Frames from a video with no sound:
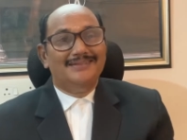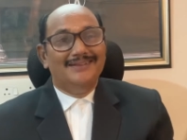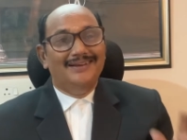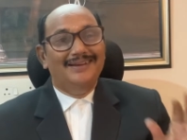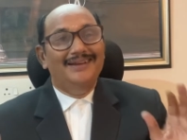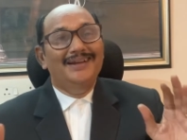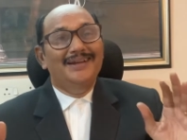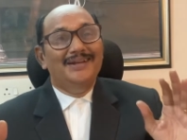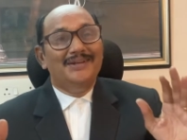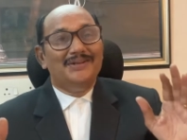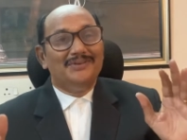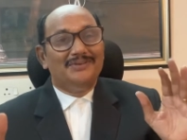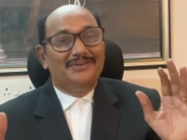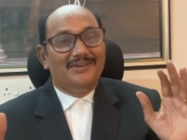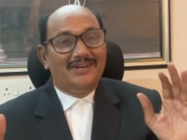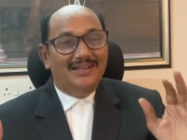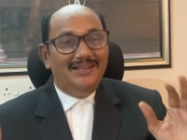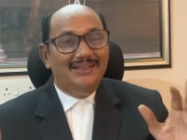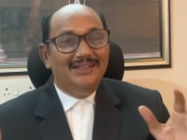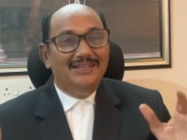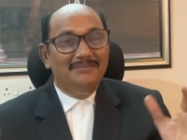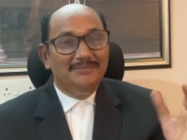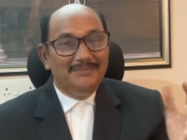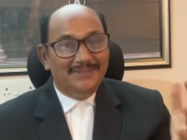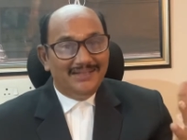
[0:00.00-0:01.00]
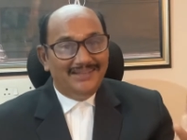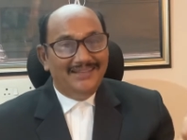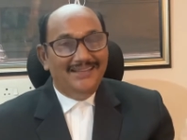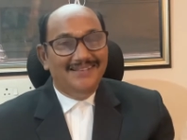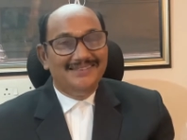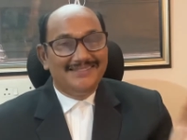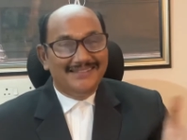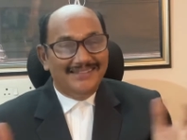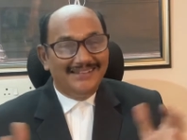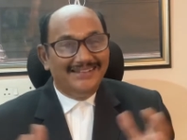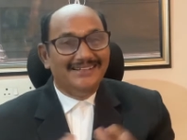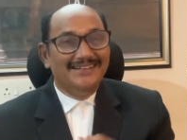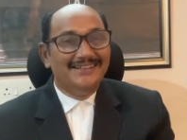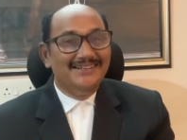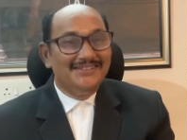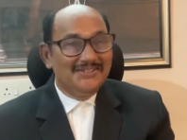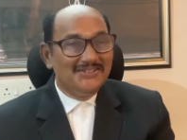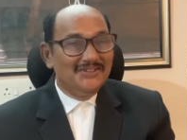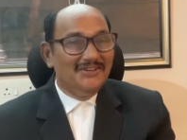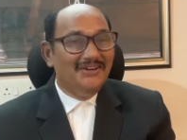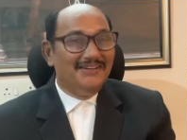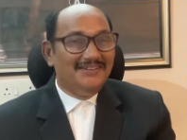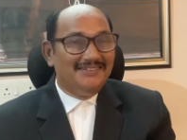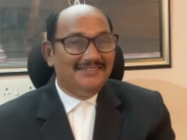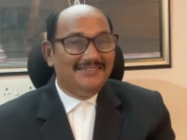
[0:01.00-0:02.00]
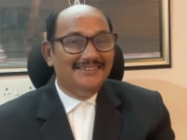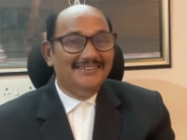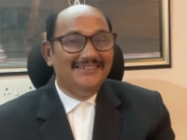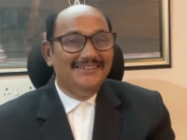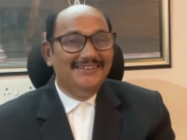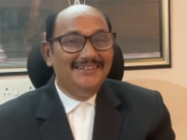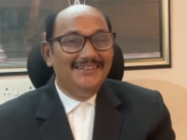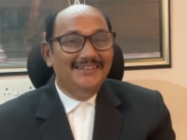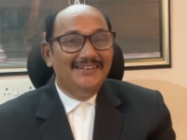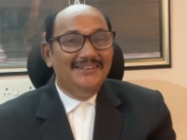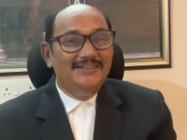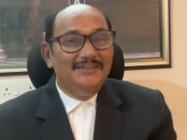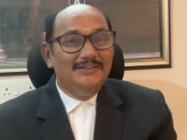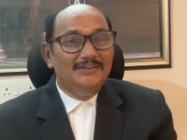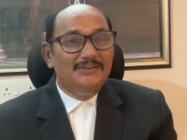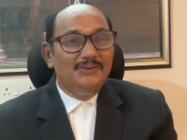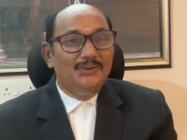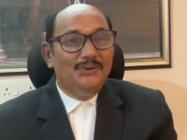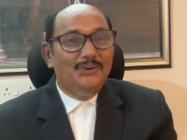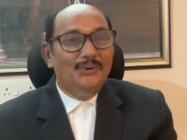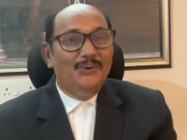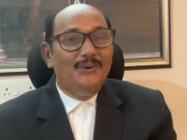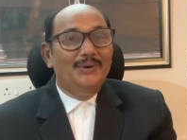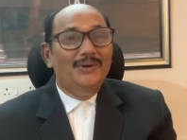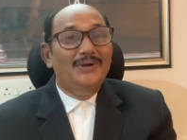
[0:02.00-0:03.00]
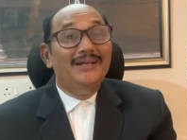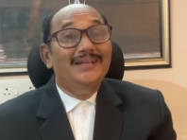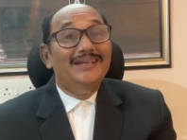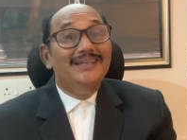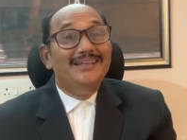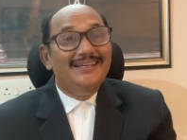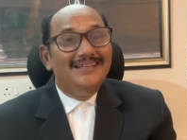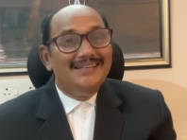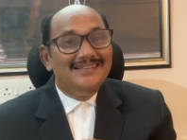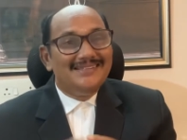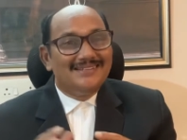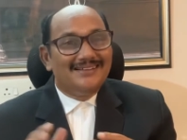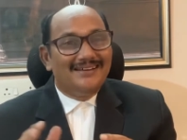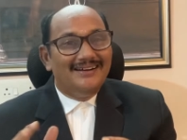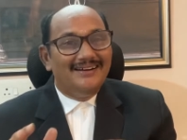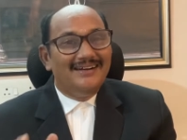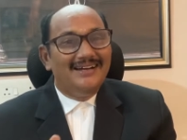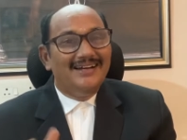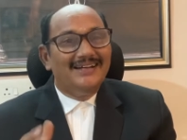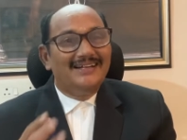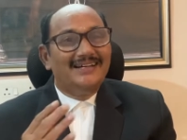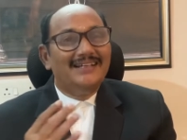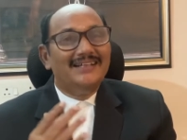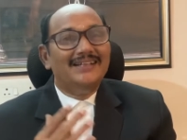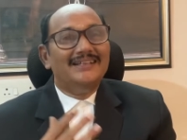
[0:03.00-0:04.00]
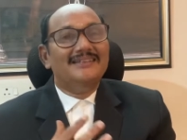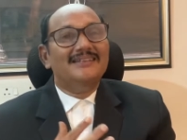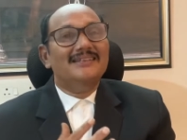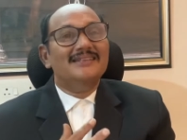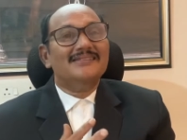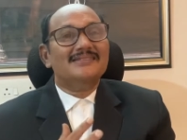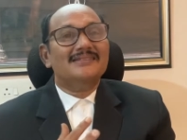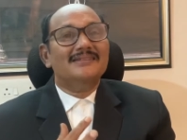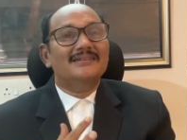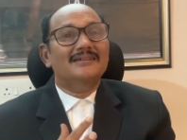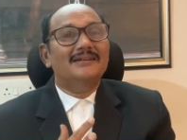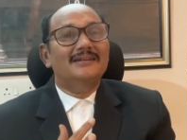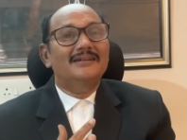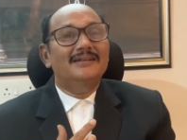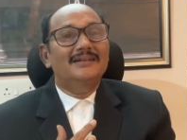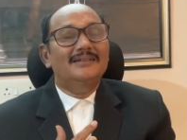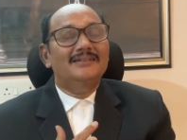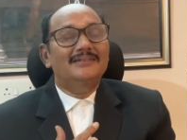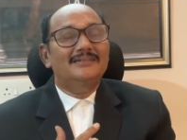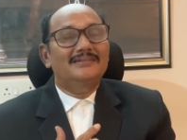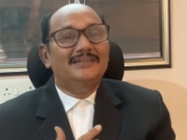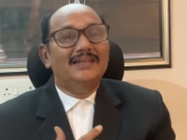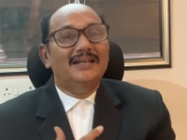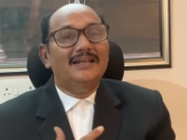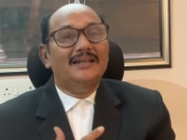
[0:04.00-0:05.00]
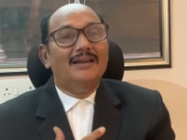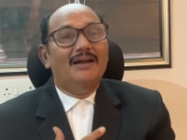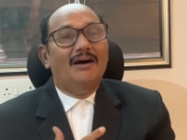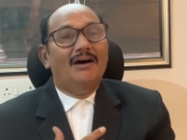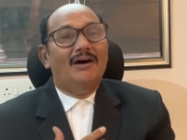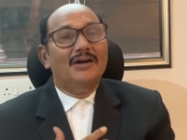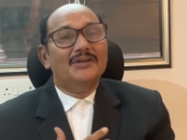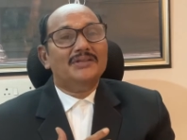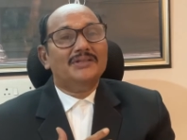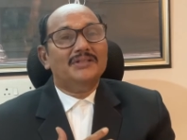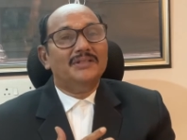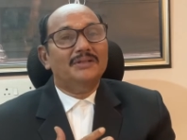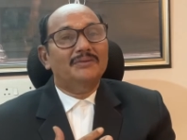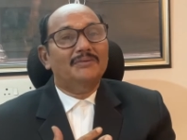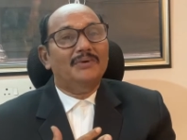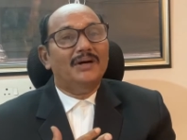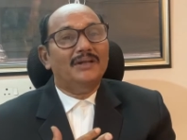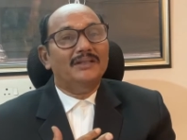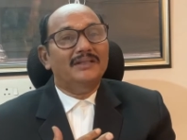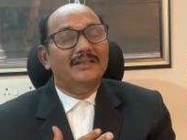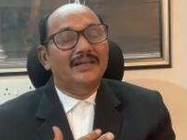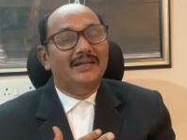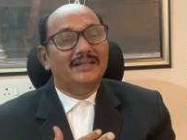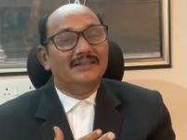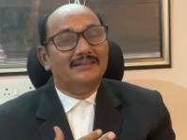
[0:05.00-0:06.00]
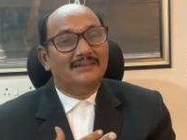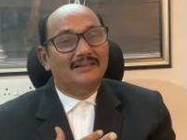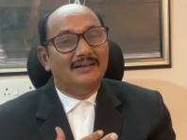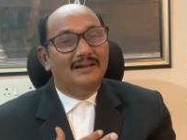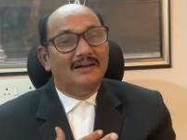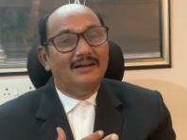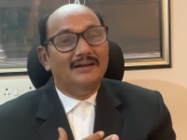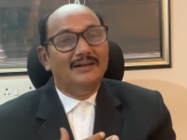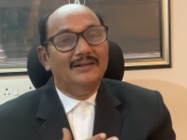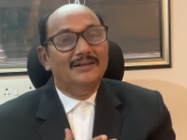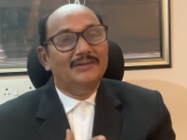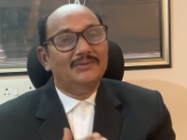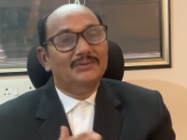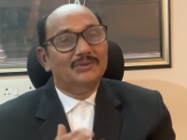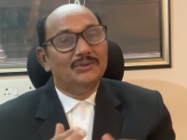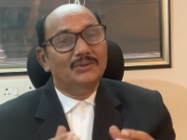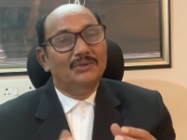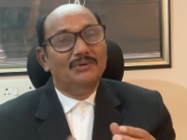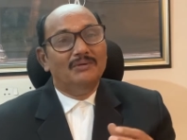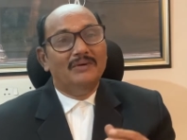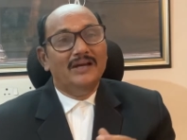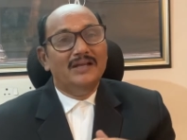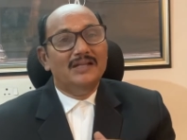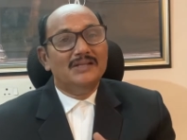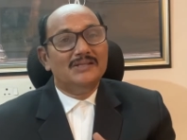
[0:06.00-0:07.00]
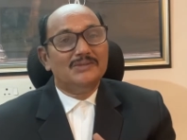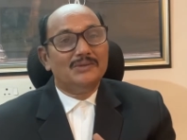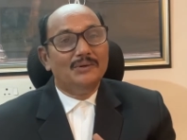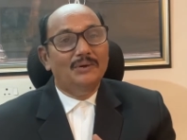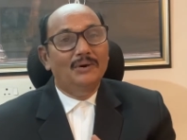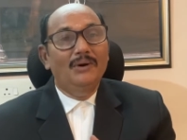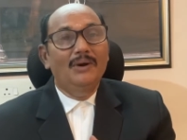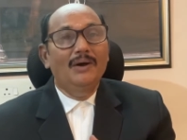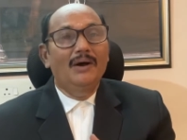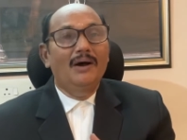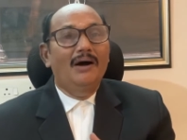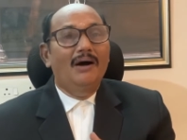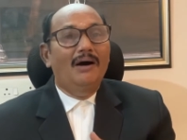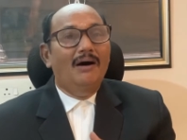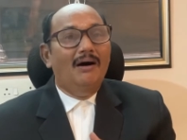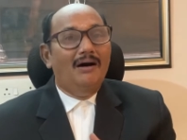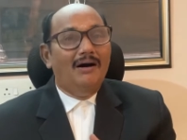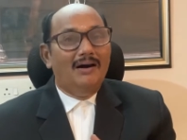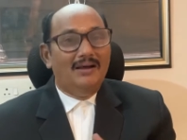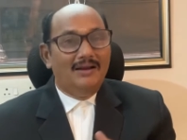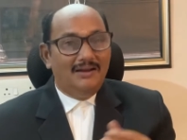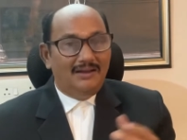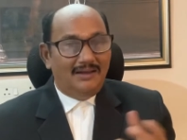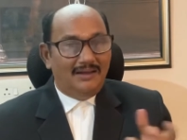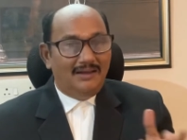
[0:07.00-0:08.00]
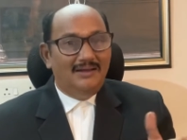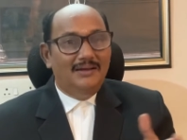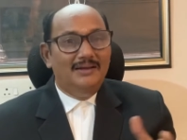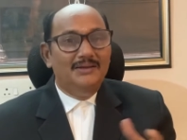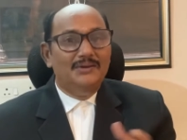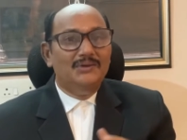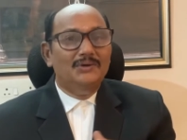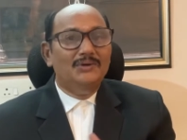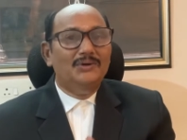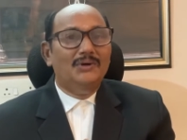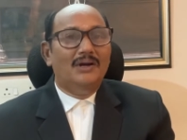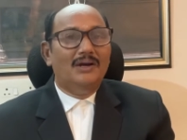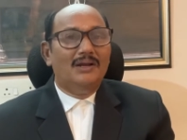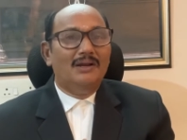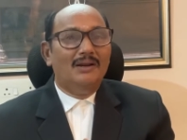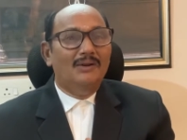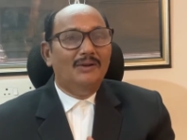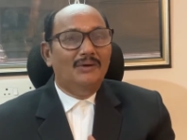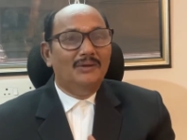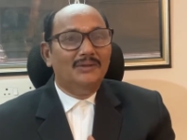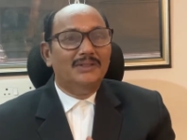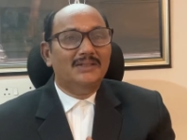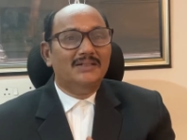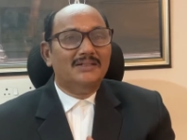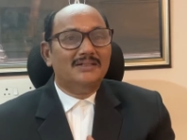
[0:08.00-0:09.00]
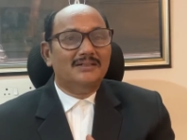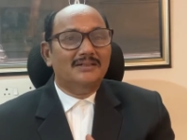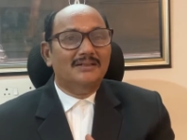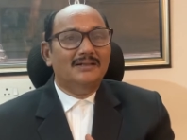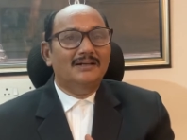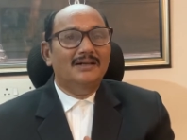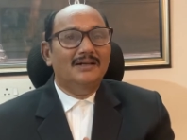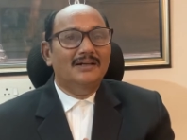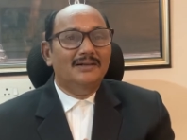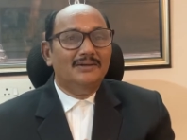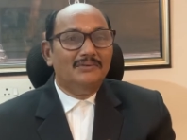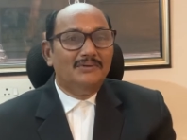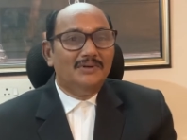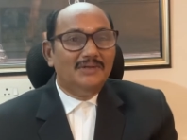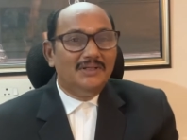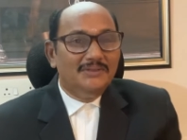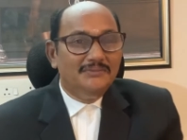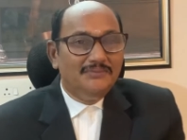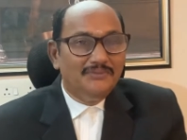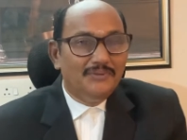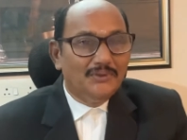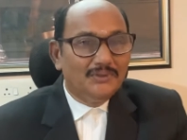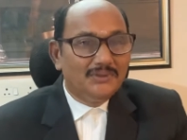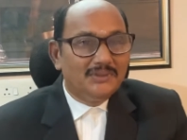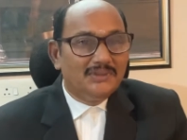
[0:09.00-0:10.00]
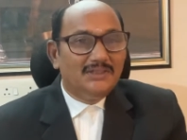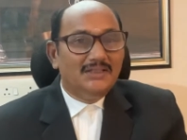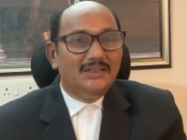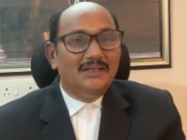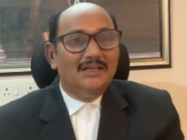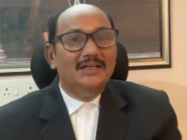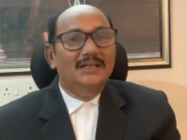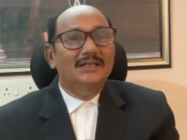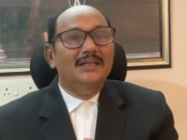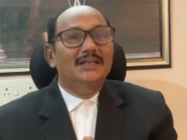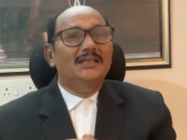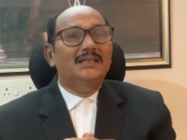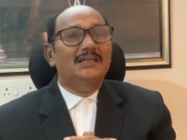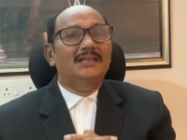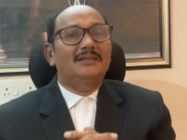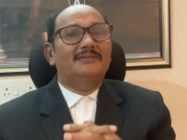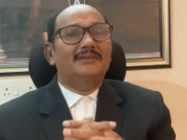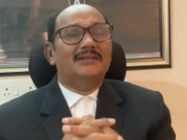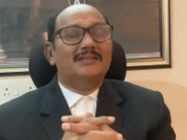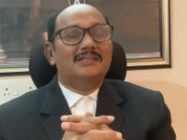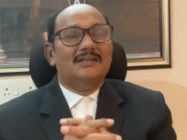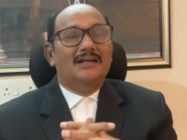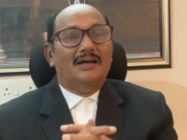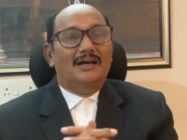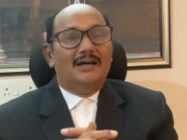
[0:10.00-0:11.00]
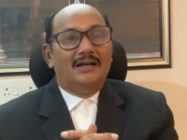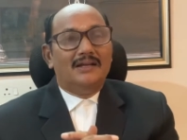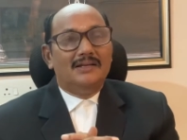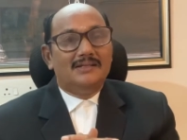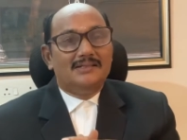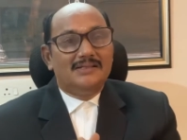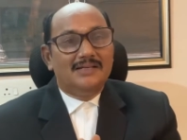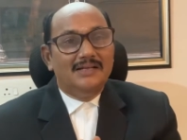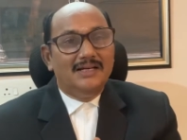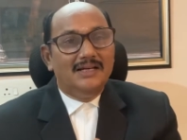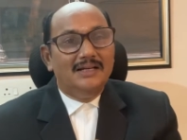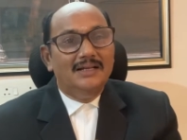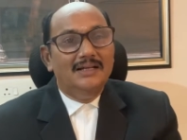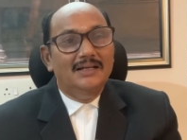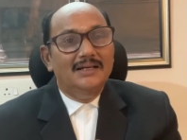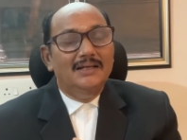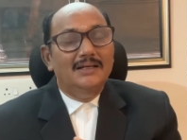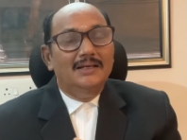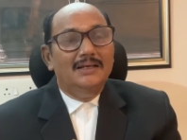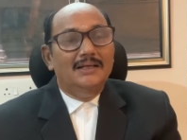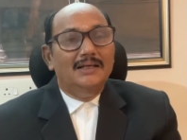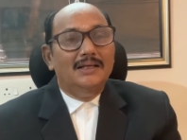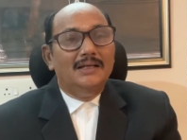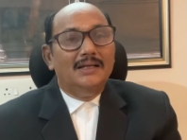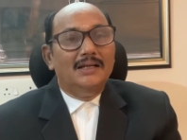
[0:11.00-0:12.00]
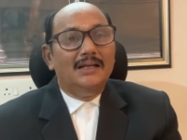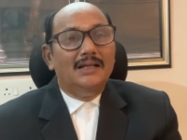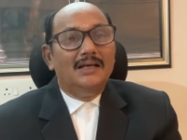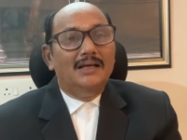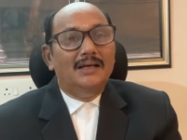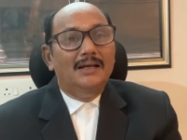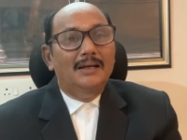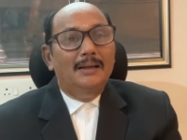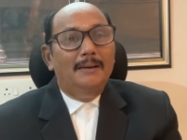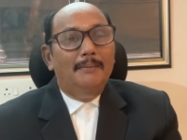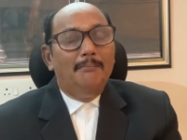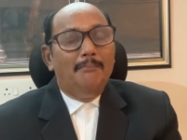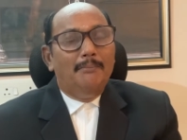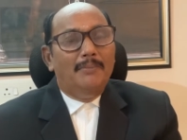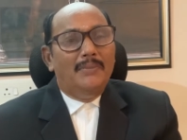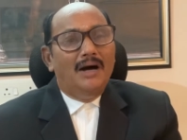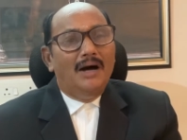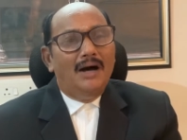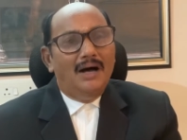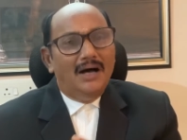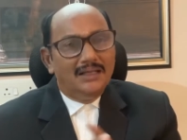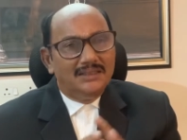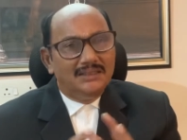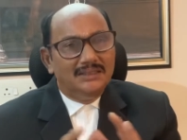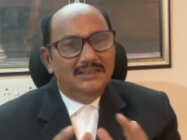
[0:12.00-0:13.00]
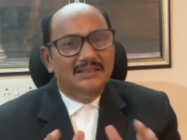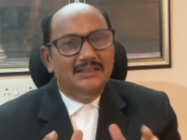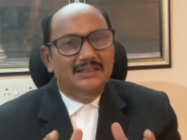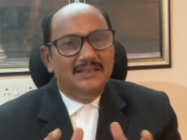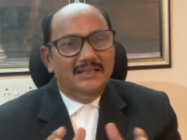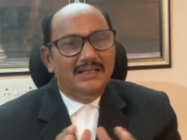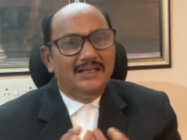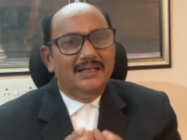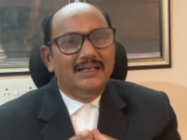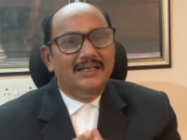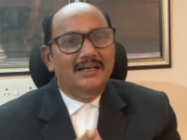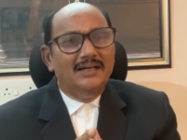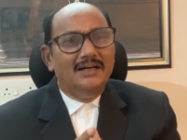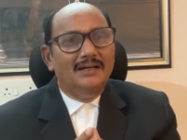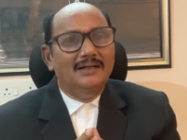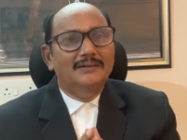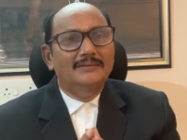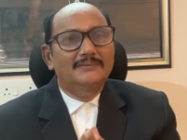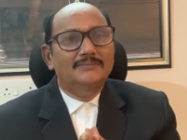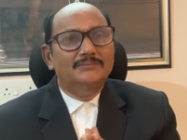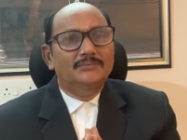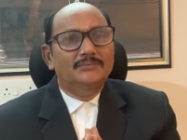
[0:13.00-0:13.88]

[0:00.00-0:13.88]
uh, to tell them that he has taken charge. So he is conducting this uh, Jan Ashirwad Yatra. So while so on, uh, you all know that 24th uh, he was arrested in Mahad area